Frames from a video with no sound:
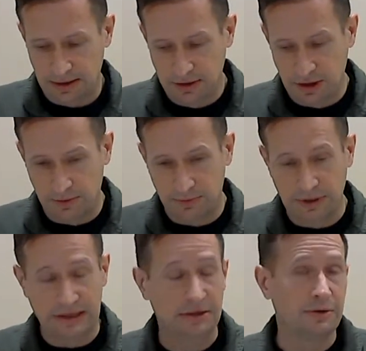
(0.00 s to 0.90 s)
you don't
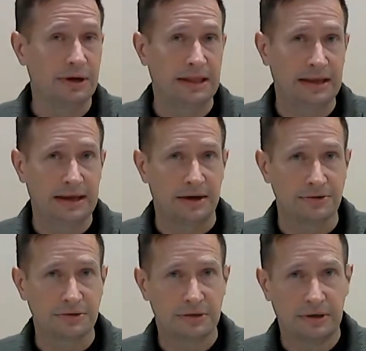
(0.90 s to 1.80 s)
need to do anything
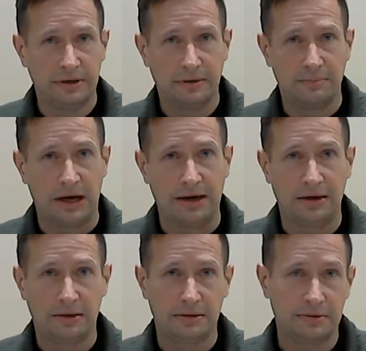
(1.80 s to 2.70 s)
else.
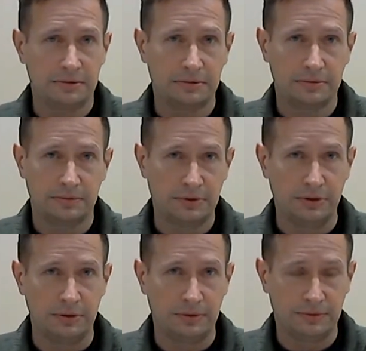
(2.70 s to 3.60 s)
But
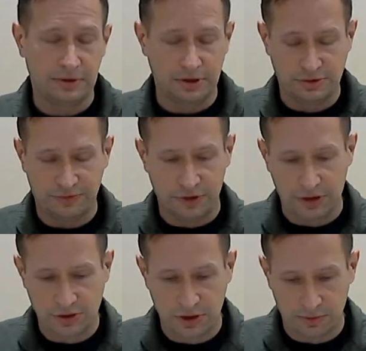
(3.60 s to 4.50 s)
for
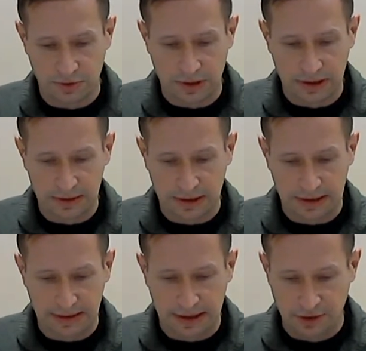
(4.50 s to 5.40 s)
those who were
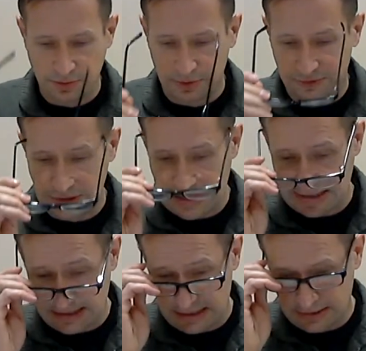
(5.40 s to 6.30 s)
eligible for
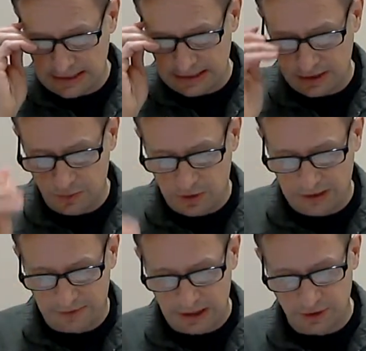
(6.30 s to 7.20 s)
testing, 61
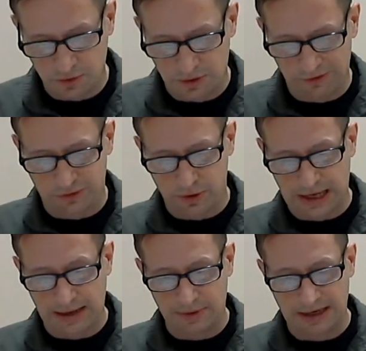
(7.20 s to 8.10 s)
of 124
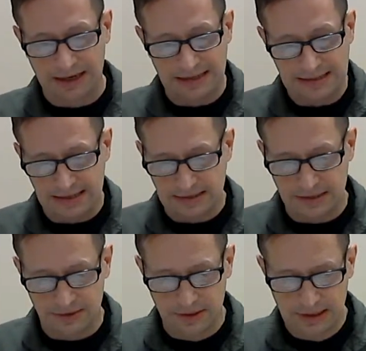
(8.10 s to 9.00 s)
came in and got tested,